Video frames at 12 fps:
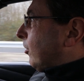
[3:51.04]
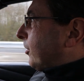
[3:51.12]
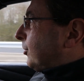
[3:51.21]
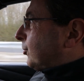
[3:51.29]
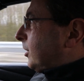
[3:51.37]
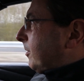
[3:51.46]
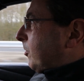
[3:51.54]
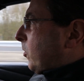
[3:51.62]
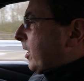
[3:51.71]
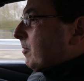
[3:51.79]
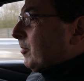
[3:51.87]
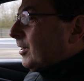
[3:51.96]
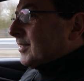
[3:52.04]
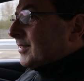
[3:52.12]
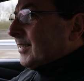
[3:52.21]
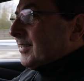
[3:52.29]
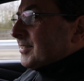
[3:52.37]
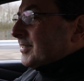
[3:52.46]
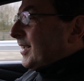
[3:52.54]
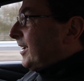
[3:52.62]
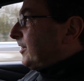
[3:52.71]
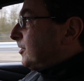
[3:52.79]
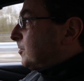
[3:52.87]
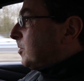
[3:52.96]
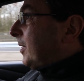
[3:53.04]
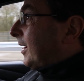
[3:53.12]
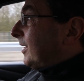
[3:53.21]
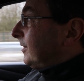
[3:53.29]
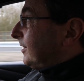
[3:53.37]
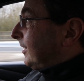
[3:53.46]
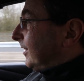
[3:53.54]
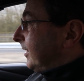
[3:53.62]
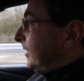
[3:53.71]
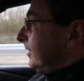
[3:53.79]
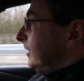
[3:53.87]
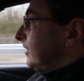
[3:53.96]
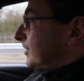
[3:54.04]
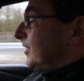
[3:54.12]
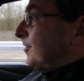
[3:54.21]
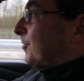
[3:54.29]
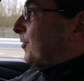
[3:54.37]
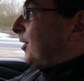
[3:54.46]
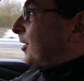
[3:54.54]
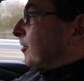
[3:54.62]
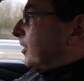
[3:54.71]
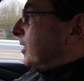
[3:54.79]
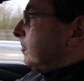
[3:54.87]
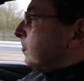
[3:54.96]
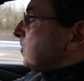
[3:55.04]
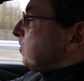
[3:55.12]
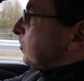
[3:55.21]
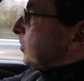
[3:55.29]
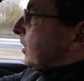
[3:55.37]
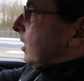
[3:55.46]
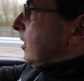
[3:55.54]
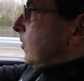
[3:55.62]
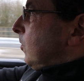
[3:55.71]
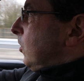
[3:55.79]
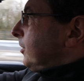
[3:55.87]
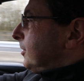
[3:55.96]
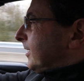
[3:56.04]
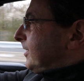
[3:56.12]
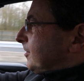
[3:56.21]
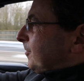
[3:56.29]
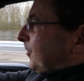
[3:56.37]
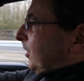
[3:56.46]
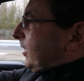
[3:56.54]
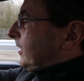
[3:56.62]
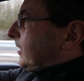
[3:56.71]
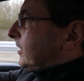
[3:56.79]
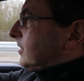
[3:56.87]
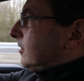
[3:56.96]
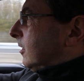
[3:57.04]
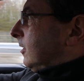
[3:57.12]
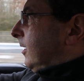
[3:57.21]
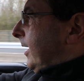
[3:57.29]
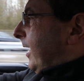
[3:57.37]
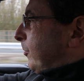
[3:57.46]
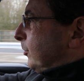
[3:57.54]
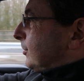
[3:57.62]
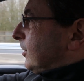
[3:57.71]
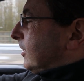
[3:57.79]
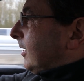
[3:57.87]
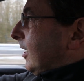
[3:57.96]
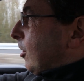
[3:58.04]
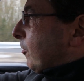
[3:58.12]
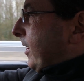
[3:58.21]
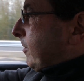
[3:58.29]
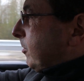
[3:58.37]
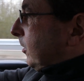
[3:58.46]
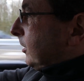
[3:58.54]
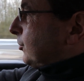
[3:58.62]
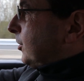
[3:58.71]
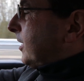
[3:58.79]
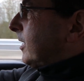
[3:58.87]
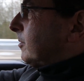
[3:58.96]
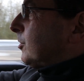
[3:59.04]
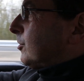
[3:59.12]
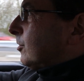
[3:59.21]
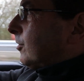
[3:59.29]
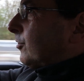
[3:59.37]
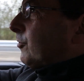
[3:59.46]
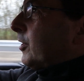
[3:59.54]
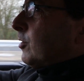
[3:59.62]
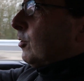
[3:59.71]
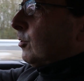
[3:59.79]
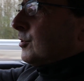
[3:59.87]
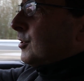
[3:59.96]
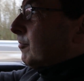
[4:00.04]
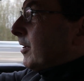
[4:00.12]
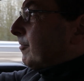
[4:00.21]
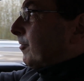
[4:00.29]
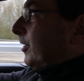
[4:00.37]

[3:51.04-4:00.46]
rocket ship quick by today's standards, but back in the day, it's still a Ferrari. What you tend to find is not a lot happens at the lower end, but once you get to sort of 3/4 of the rev